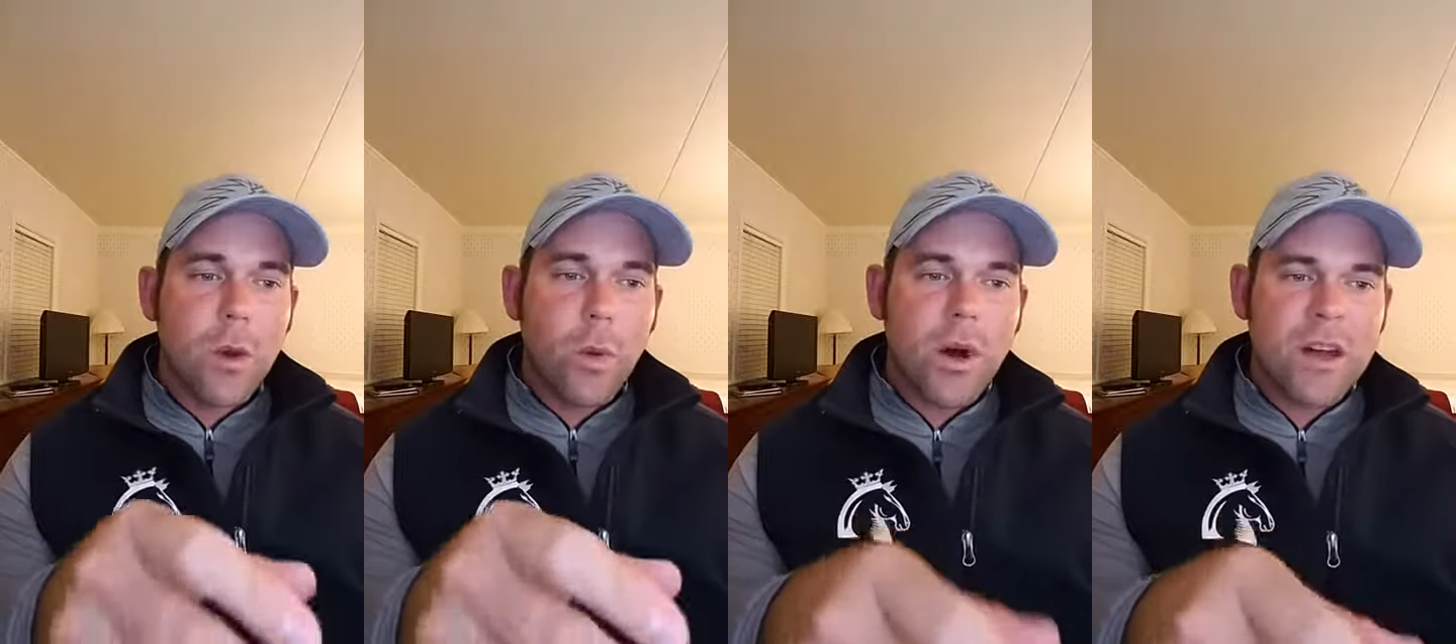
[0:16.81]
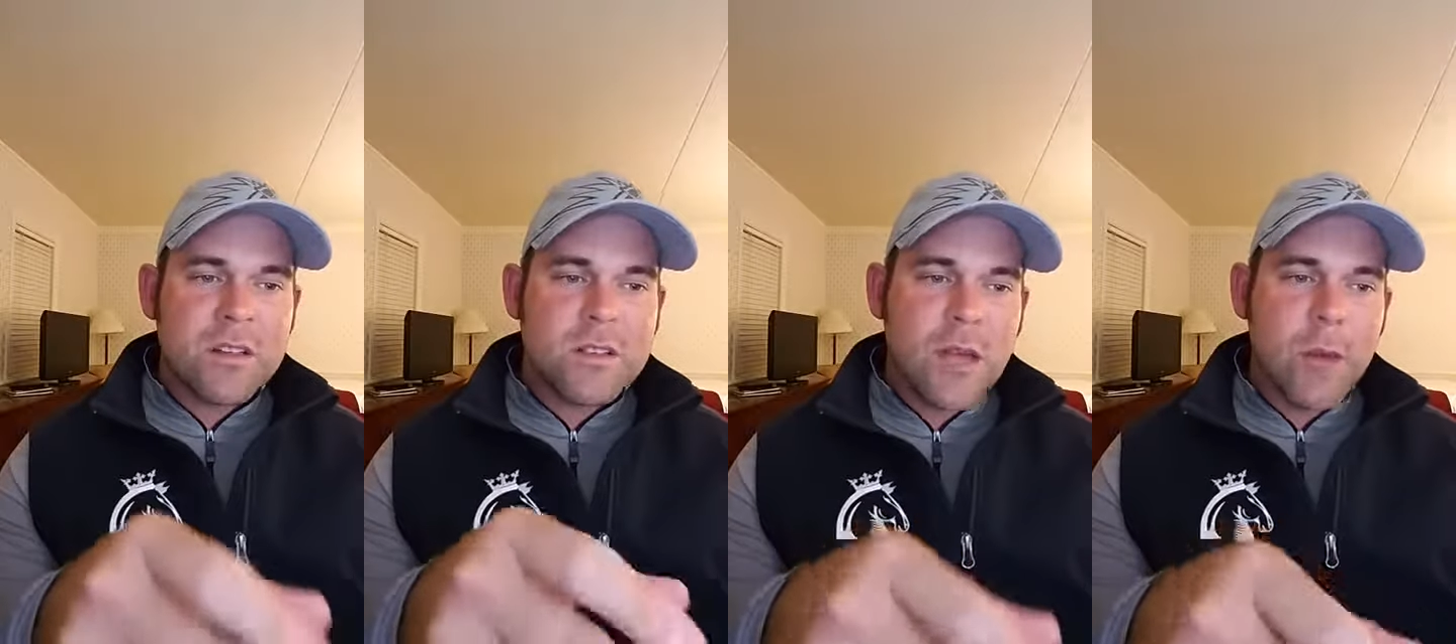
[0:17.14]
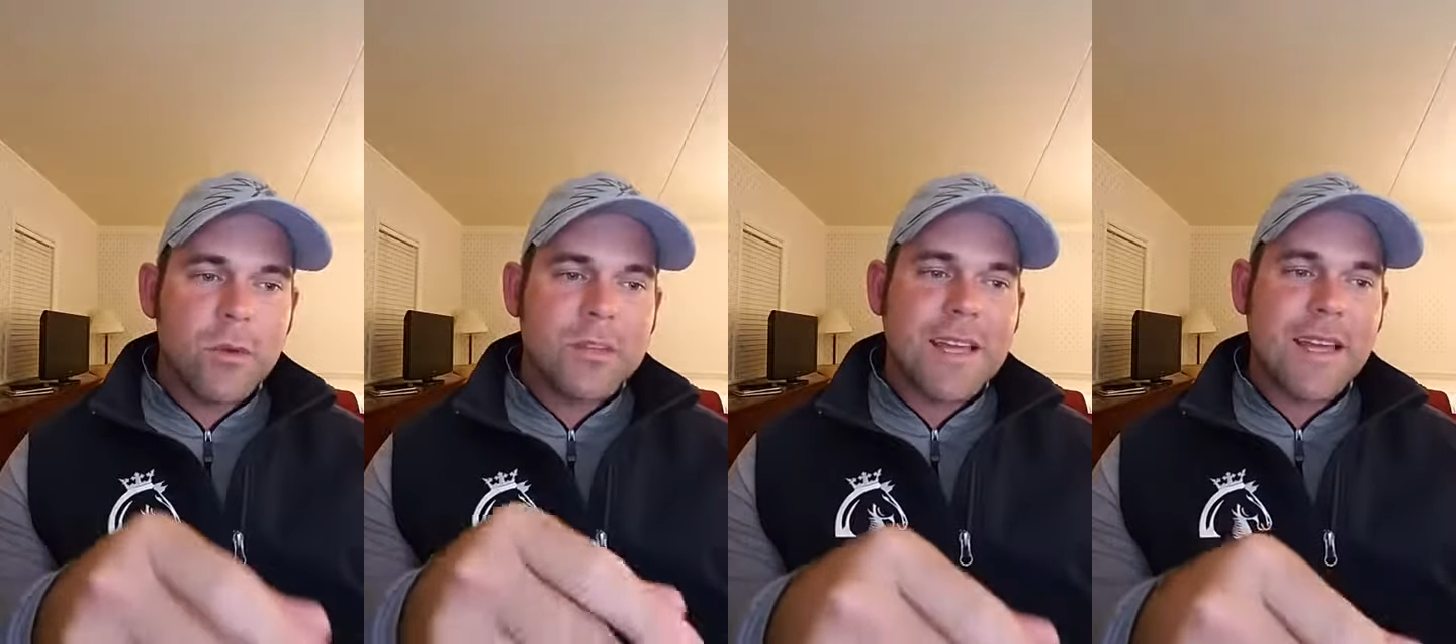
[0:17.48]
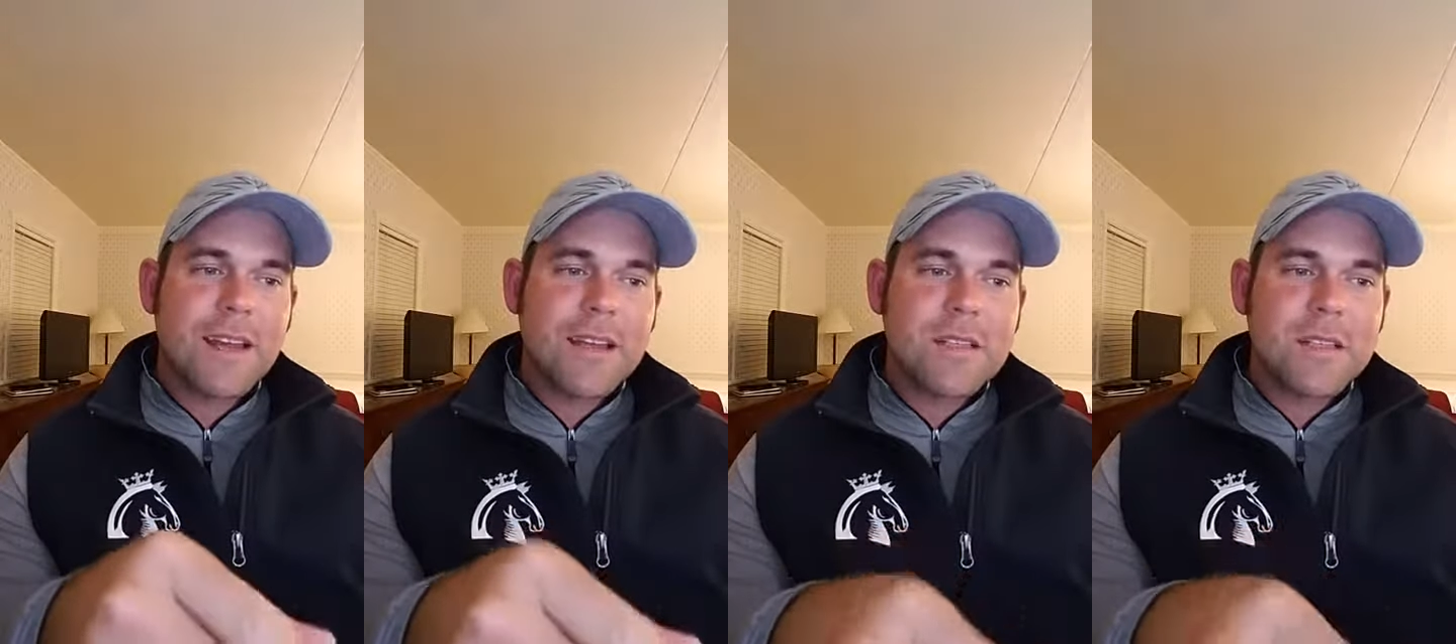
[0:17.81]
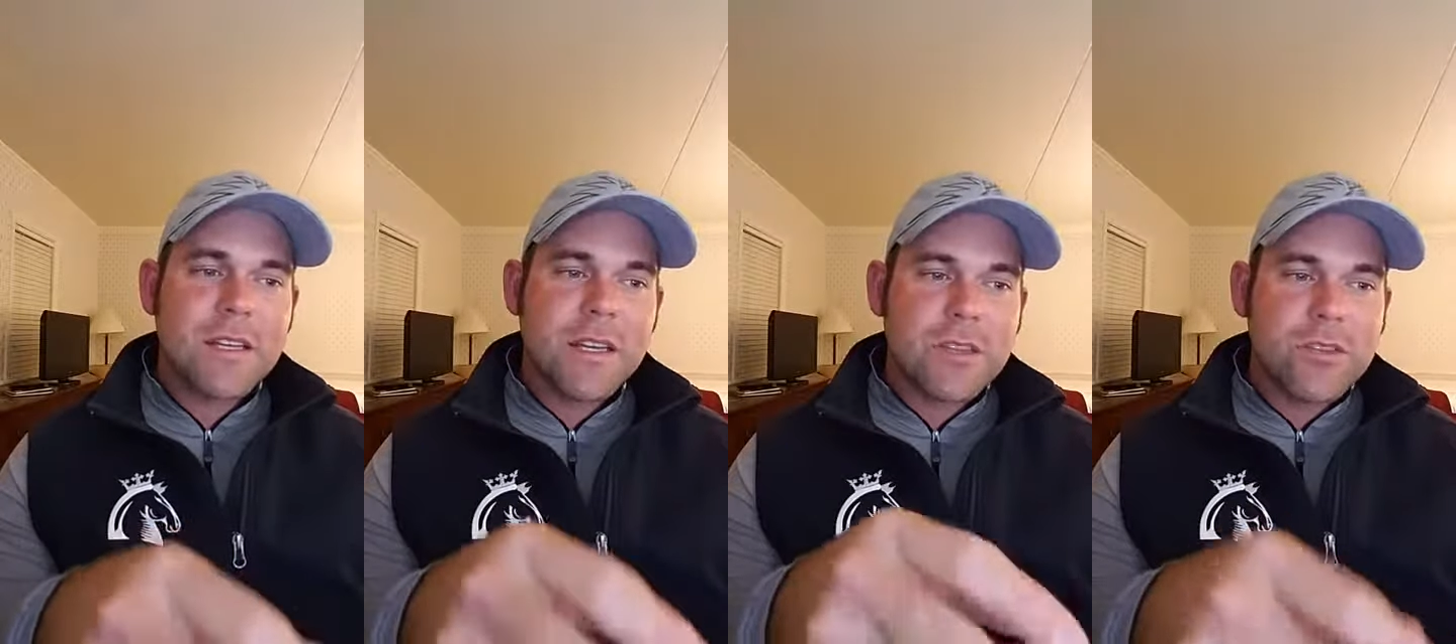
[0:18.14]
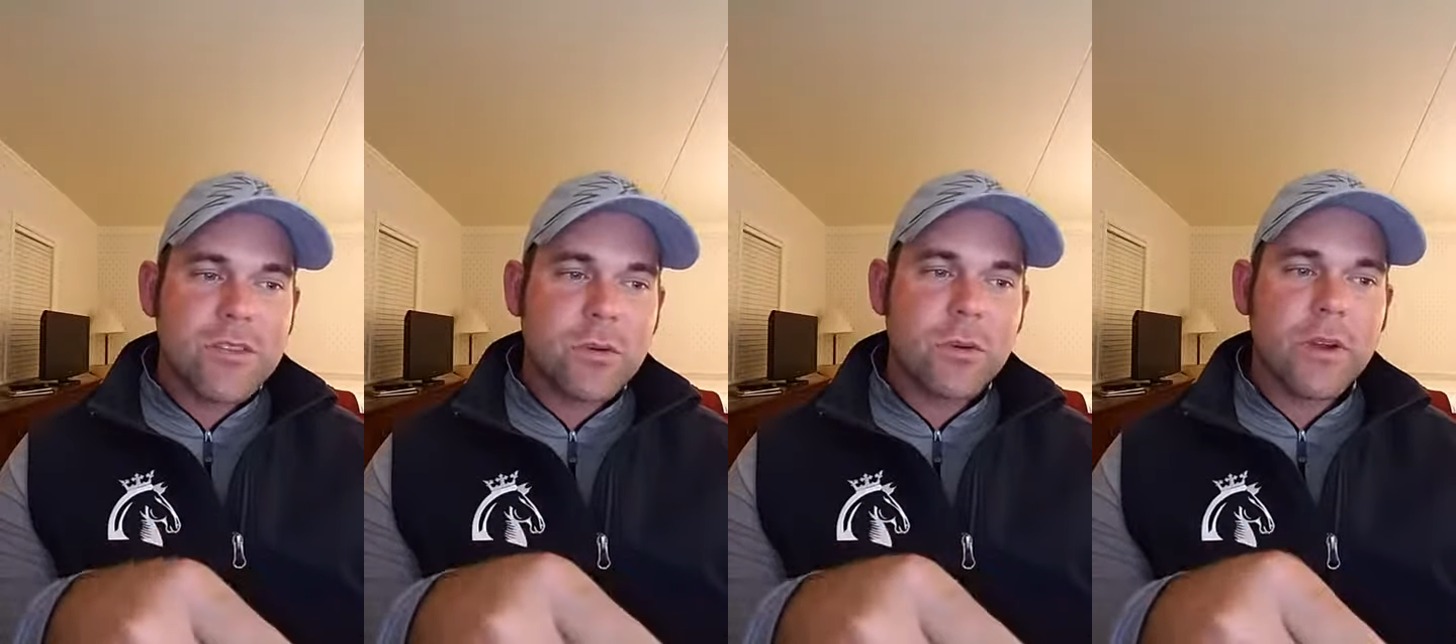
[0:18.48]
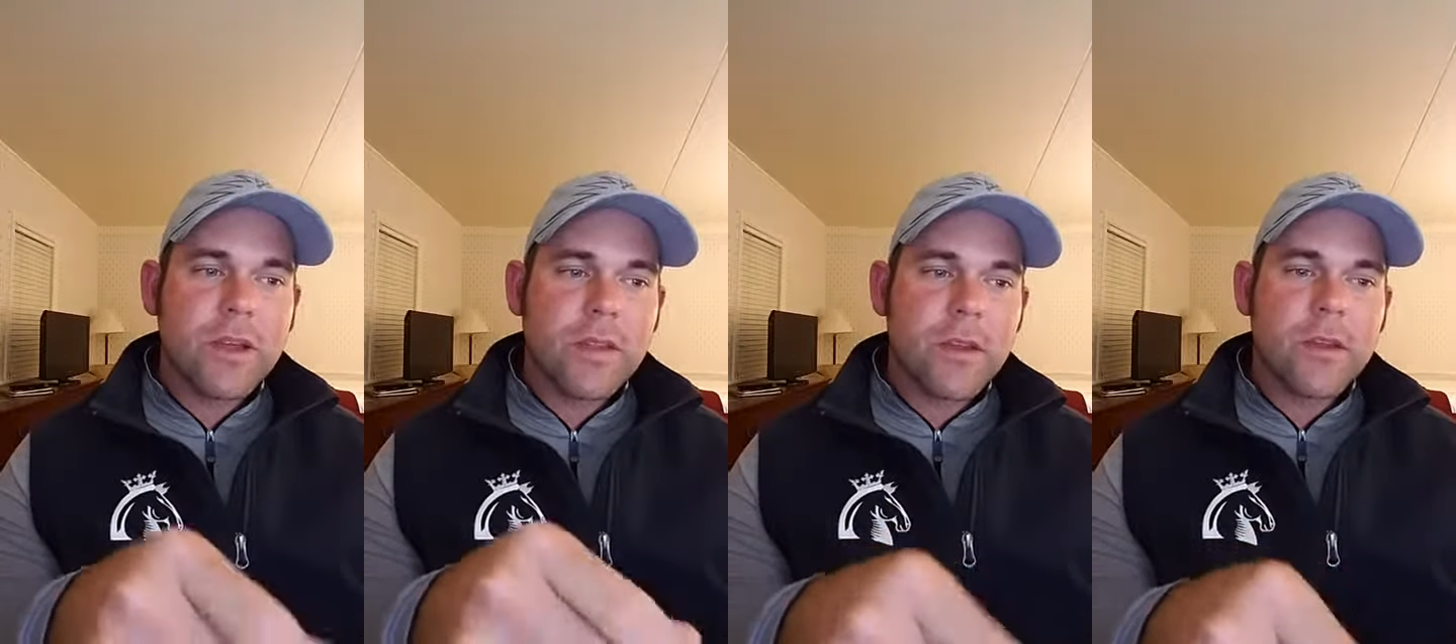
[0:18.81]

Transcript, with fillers: while simultaneously ensuring